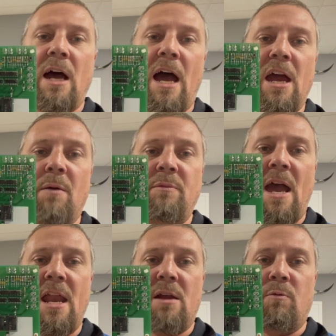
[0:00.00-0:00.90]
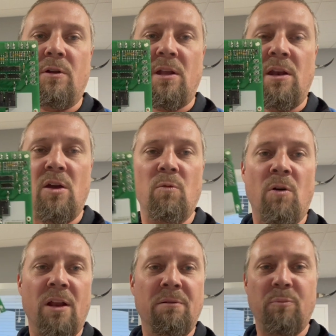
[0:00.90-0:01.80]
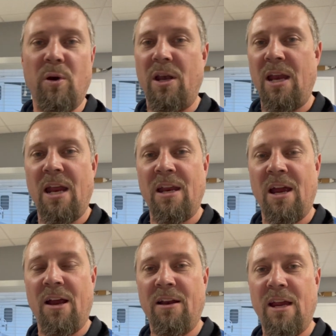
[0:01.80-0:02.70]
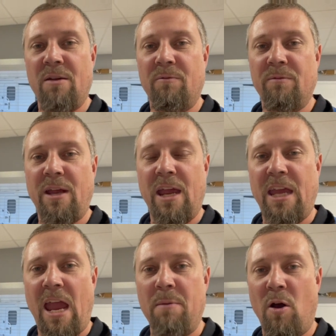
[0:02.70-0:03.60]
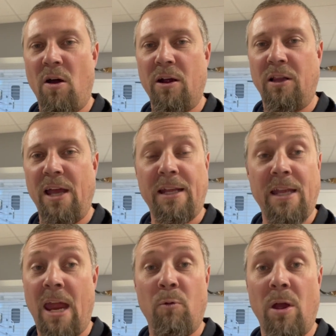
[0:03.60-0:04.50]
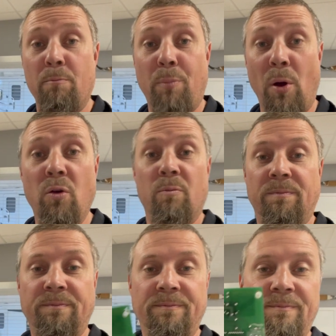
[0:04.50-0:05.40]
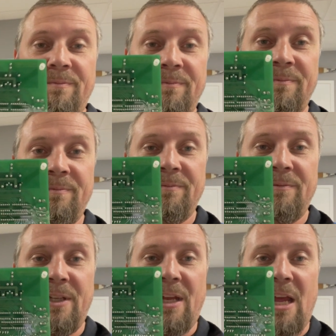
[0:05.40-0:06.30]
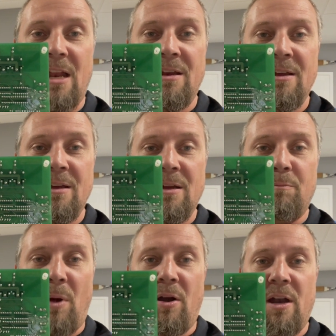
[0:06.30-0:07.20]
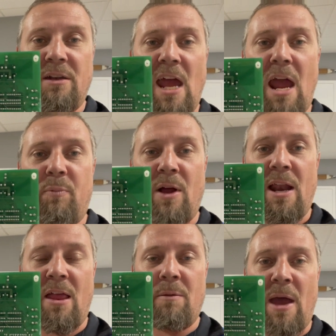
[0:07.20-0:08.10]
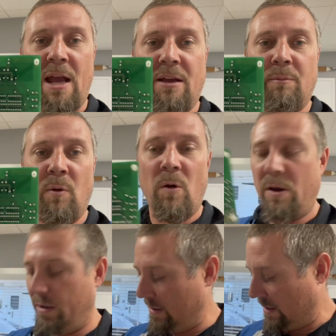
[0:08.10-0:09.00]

I updated it with the new one, put it in there. It, it came on, clicked and went boom. Look at that. Burned the tap right out of the back of the board.